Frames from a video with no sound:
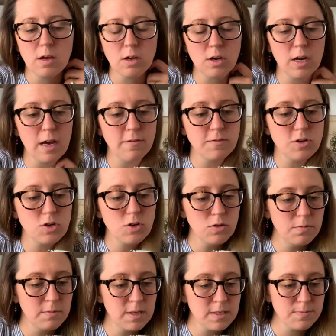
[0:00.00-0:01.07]
"Good
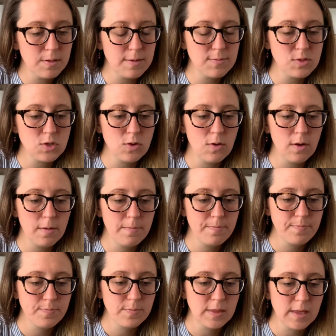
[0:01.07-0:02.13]
afternoon, Miss Plimsoll."
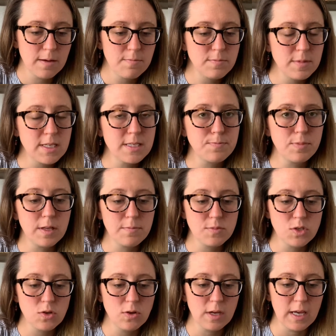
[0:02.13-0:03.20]
Miss
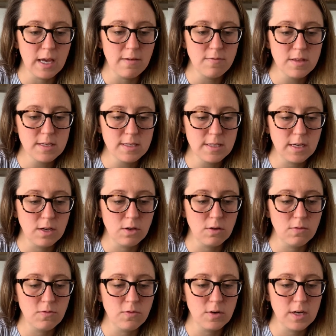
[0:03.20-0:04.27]
Plimsoll gave the
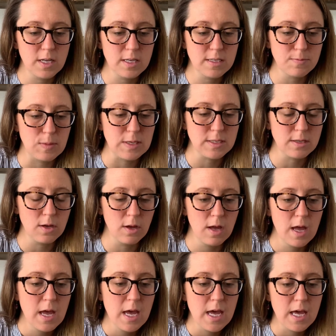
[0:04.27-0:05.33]
signal for dismissal,
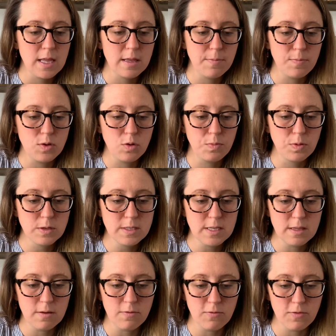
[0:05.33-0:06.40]
and the pupils
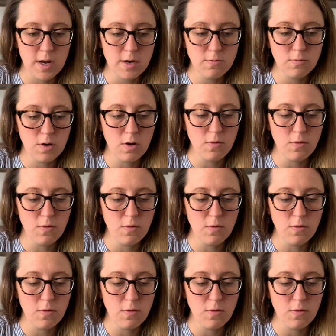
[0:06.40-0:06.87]
in the front row